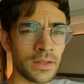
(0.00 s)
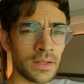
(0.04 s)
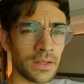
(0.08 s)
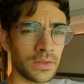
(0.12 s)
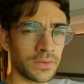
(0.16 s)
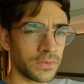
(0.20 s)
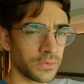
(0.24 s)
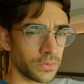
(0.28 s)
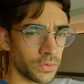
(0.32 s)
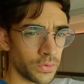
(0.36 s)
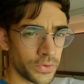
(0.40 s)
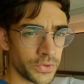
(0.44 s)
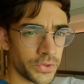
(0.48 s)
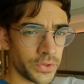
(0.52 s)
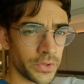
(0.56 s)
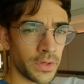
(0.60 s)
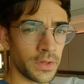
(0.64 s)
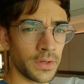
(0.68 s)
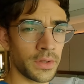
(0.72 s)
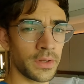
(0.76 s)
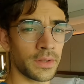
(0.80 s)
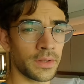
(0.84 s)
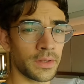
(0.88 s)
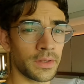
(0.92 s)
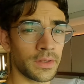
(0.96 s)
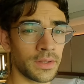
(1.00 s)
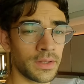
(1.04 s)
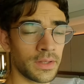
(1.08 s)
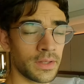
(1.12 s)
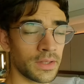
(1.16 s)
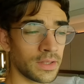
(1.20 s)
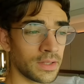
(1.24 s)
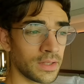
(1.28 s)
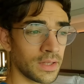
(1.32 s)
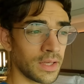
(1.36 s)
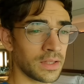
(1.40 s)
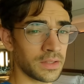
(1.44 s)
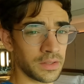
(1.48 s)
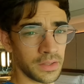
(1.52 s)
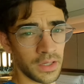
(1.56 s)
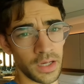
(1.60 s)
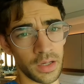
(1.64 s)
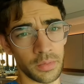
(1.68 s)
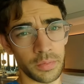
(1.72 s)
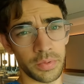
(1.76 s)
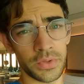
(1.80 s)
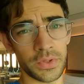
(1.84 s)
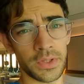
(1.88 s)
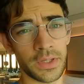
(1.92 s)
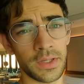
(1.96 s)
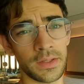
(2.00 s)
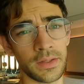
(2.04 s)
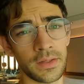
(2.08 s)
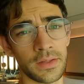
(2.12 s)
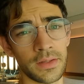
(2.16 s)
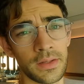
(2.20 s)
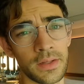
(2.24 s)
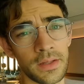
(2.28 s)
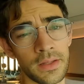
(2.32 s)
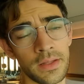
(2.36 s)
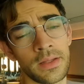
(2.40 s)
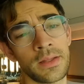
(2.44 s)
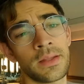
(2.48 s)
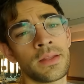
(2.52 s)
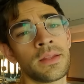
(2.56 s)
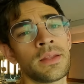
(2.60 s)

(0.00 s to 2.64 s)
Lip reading: excruciating and complicated